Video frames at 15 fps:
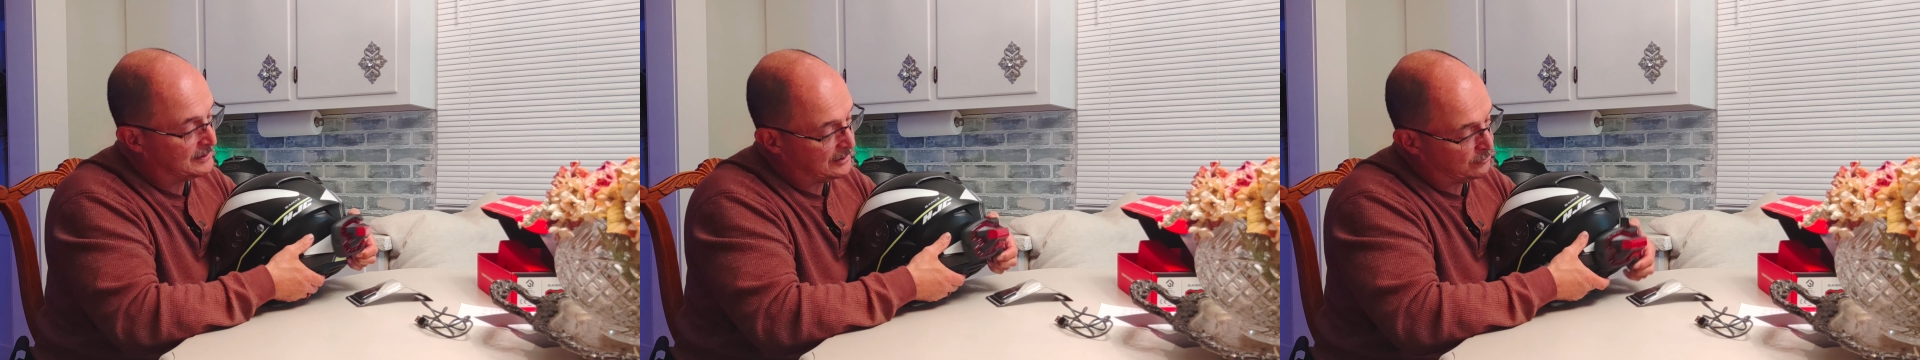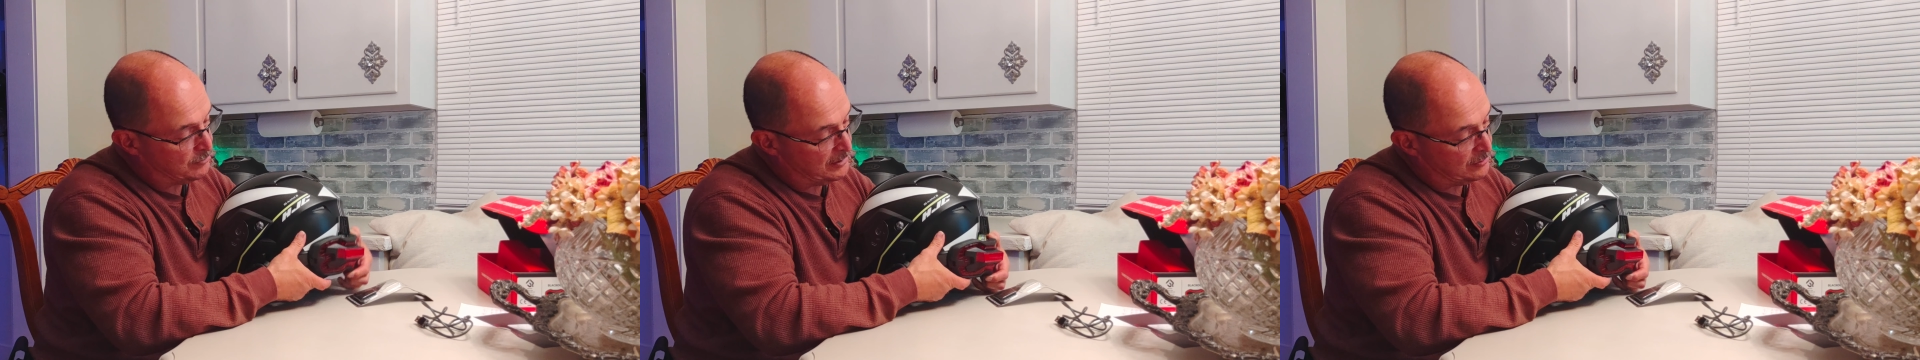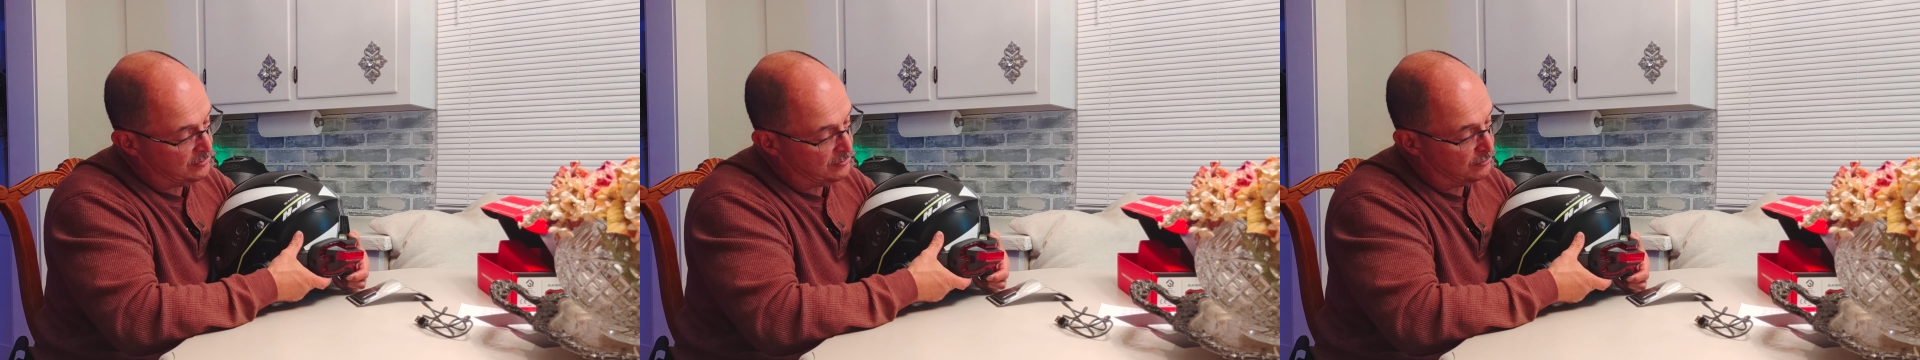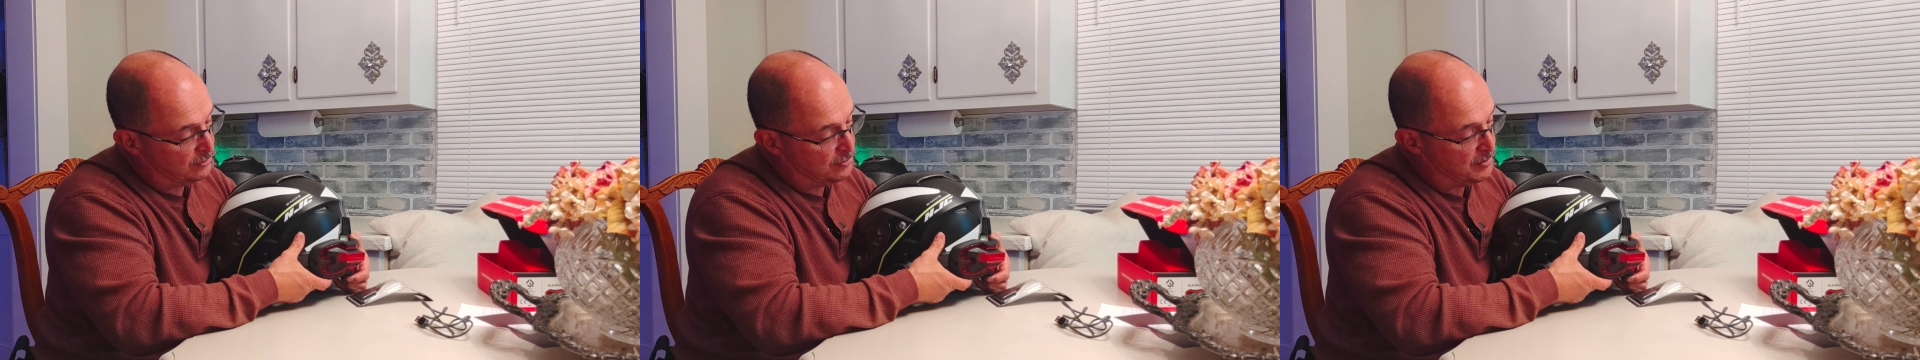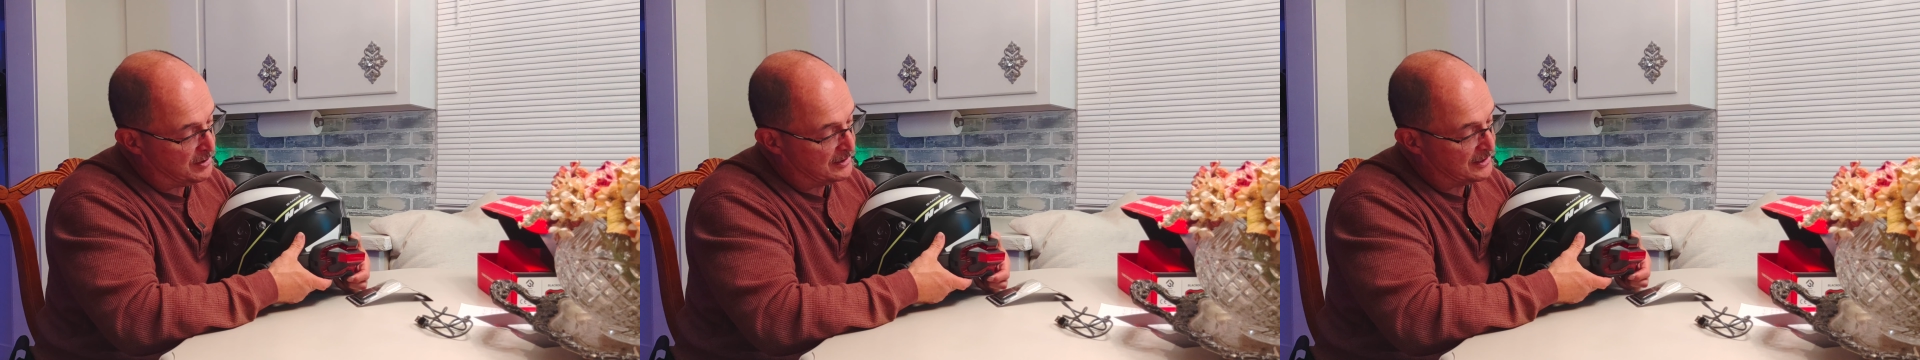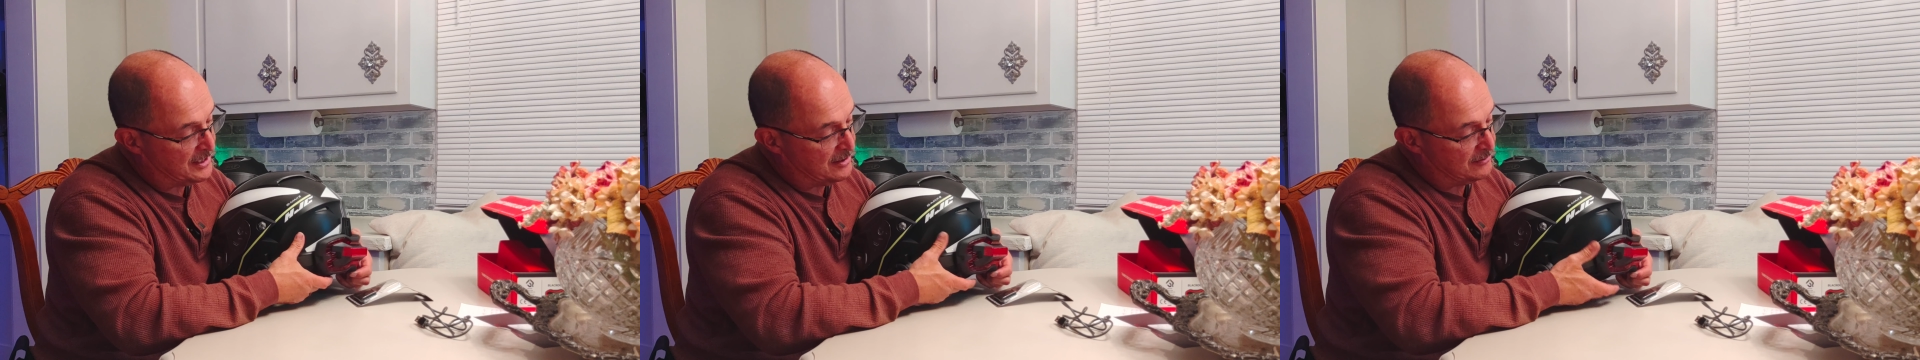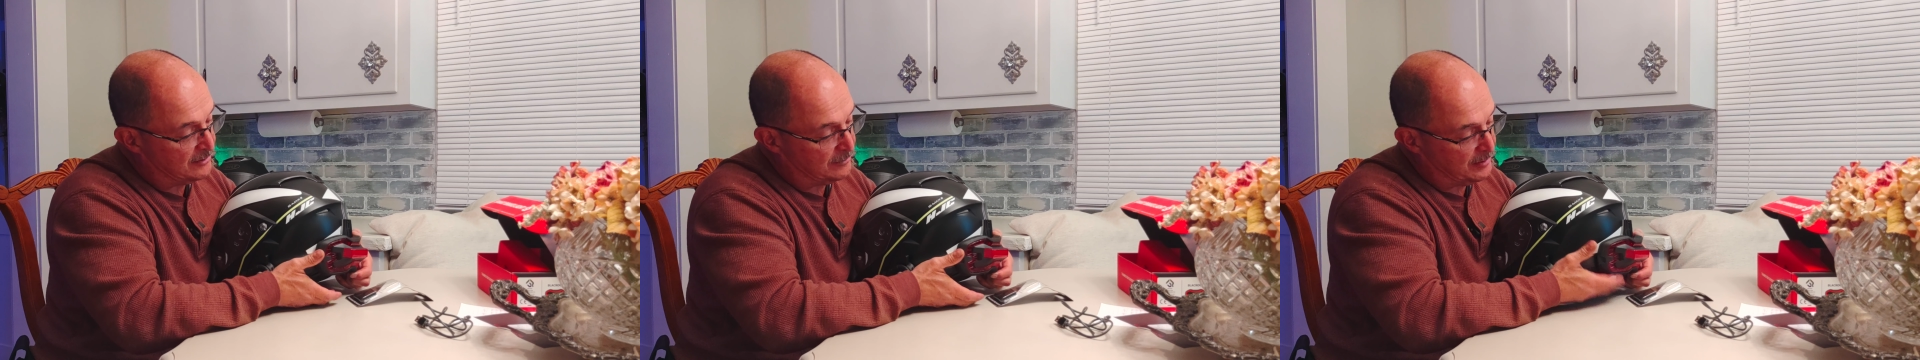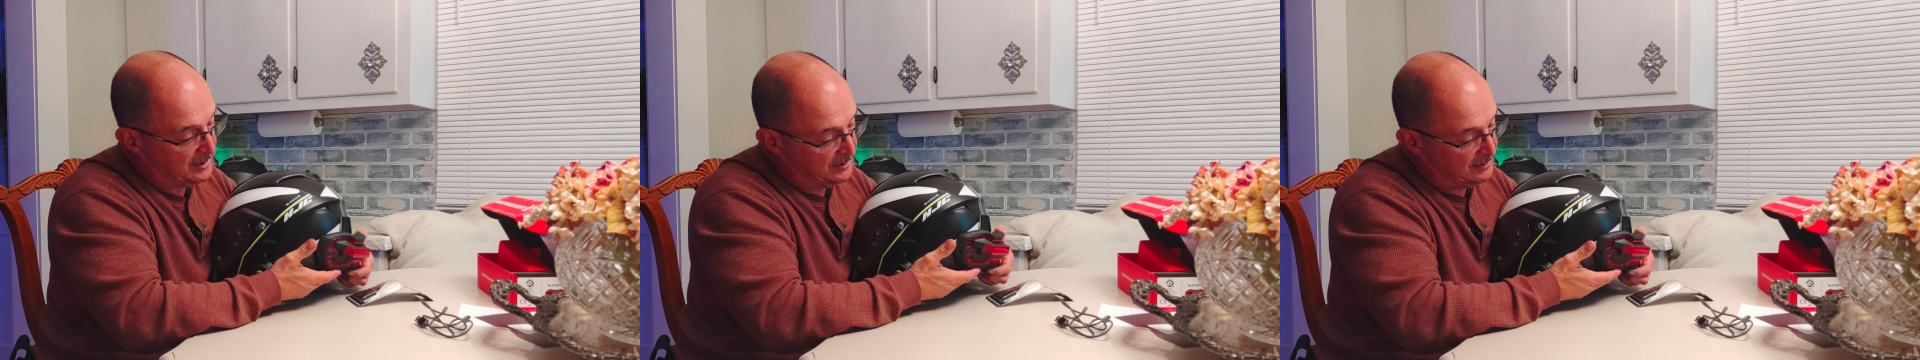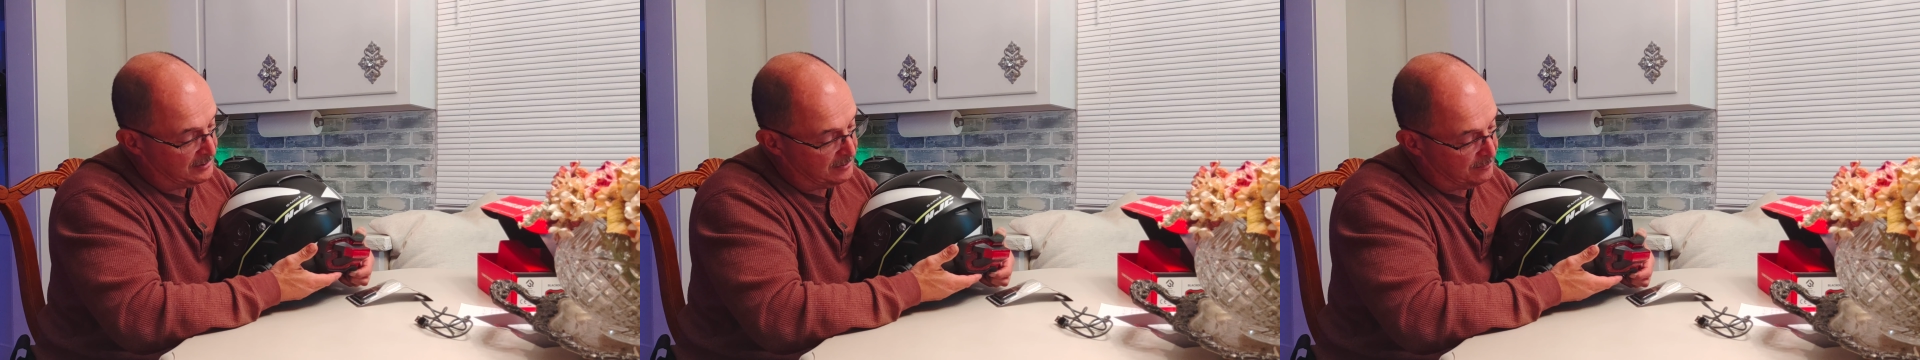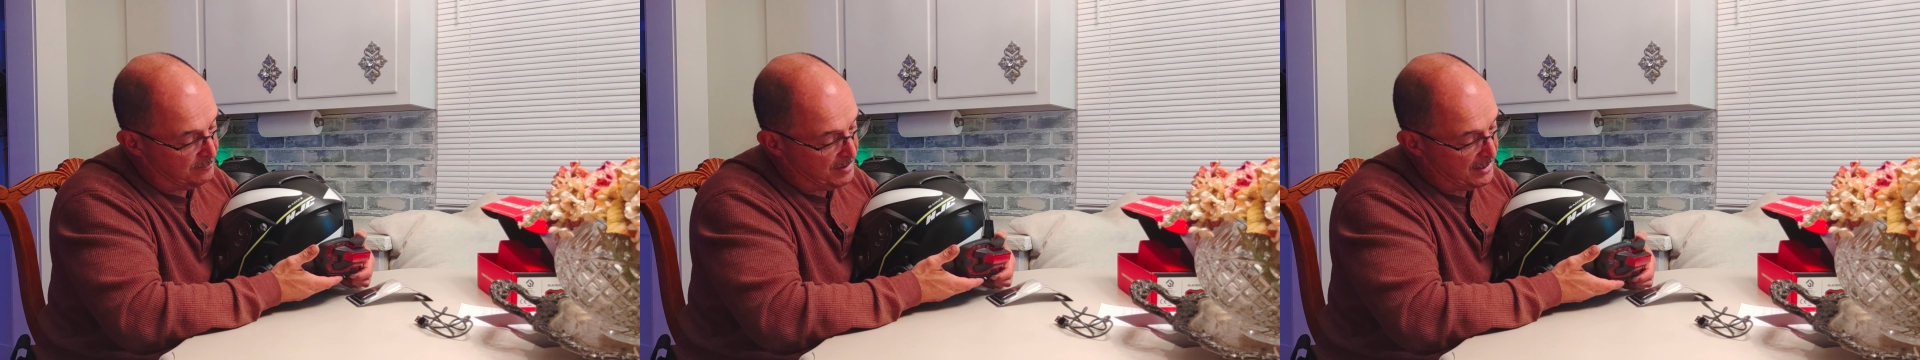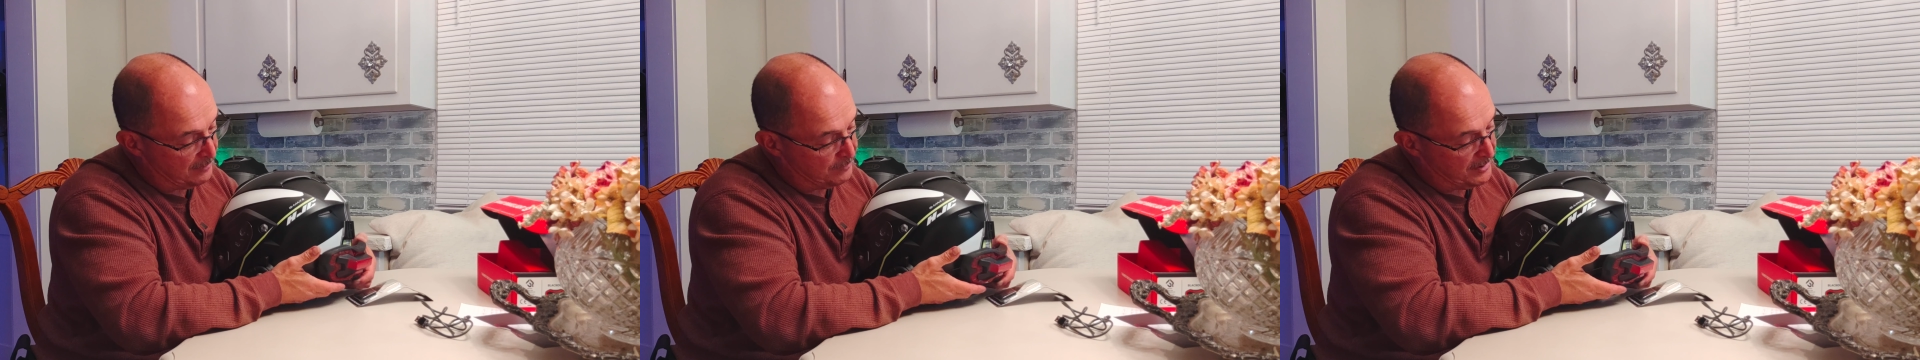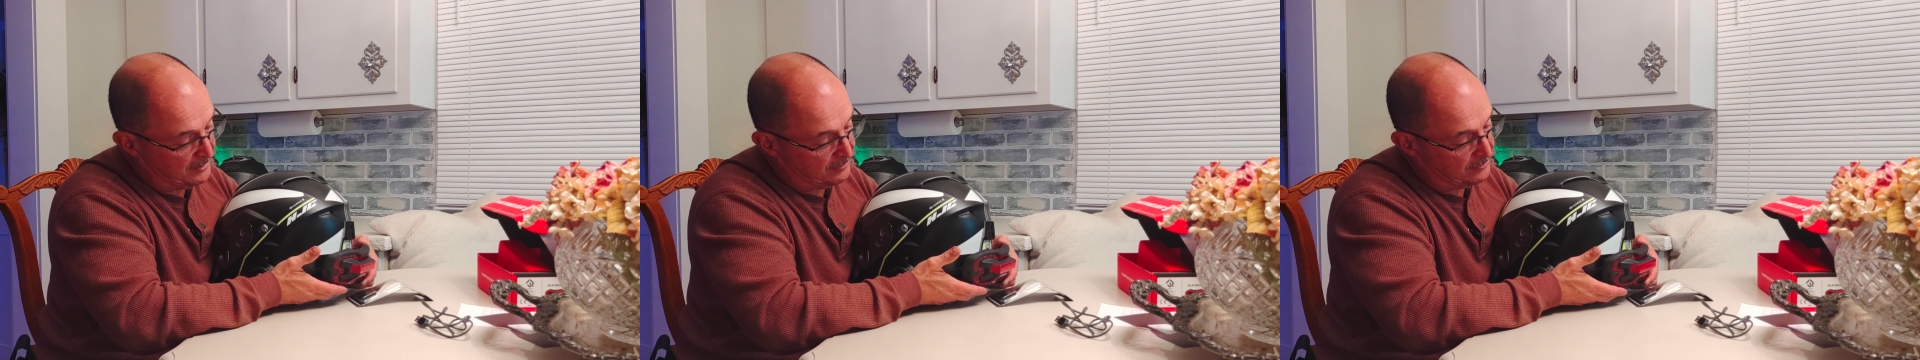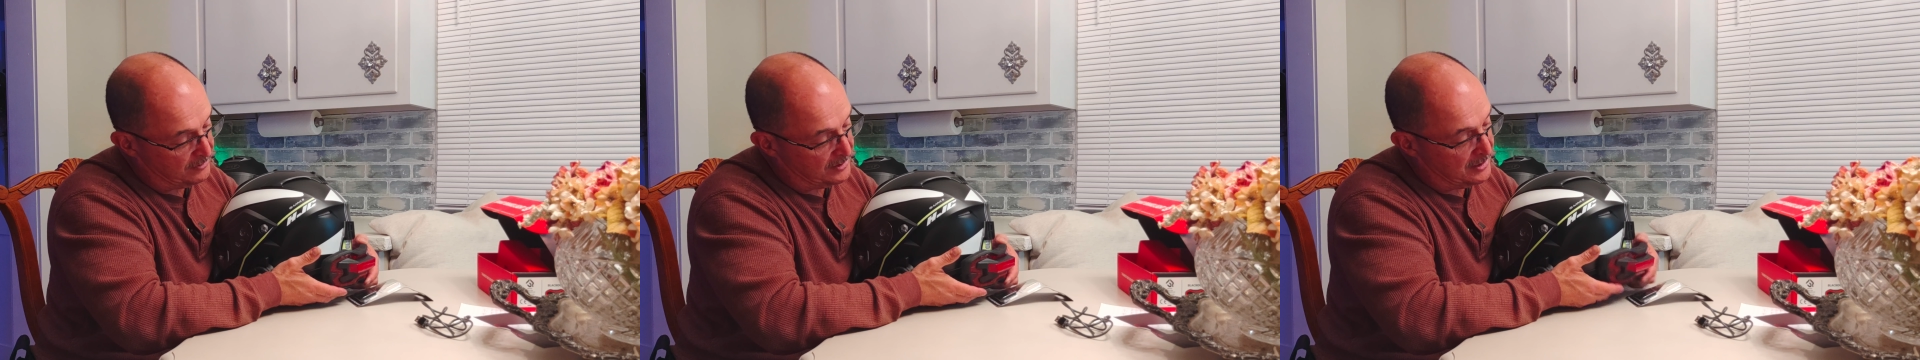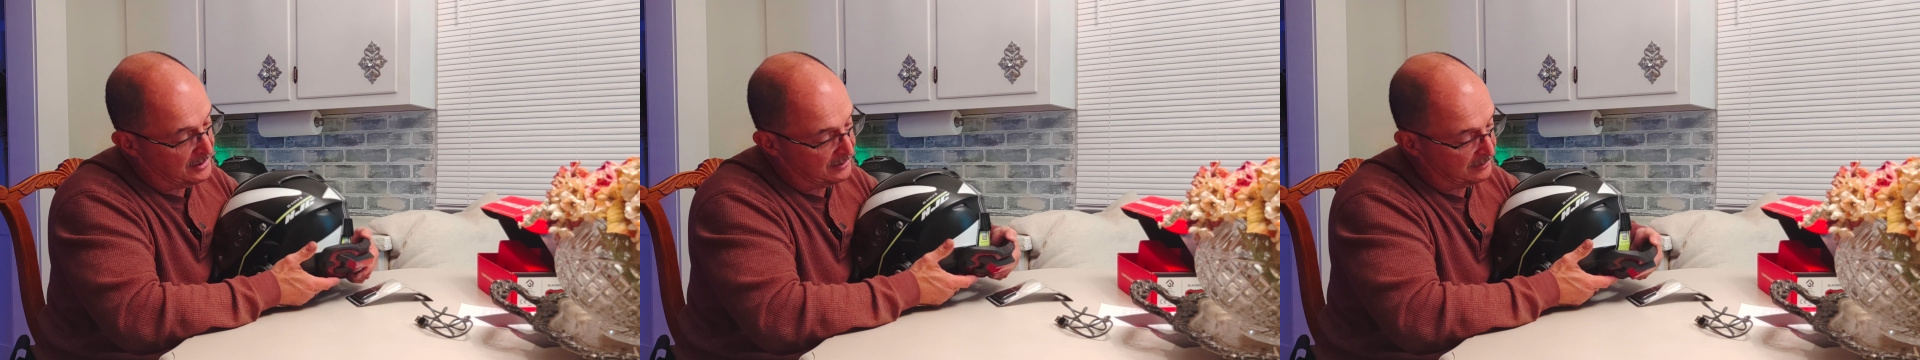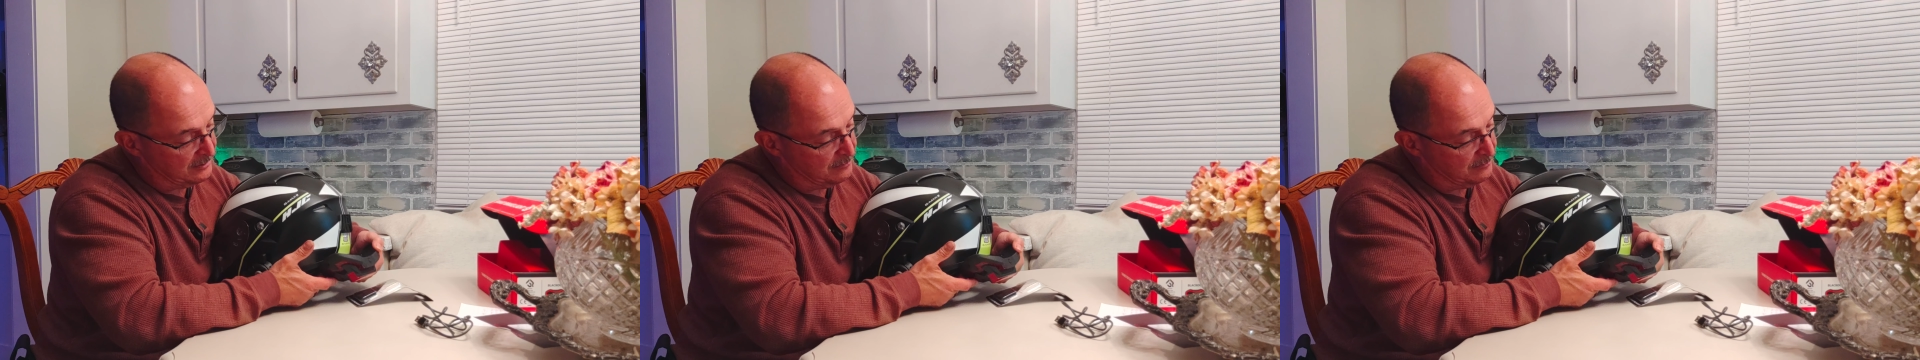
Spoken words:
That's why you don't want it down and hit in your backpack or your neck.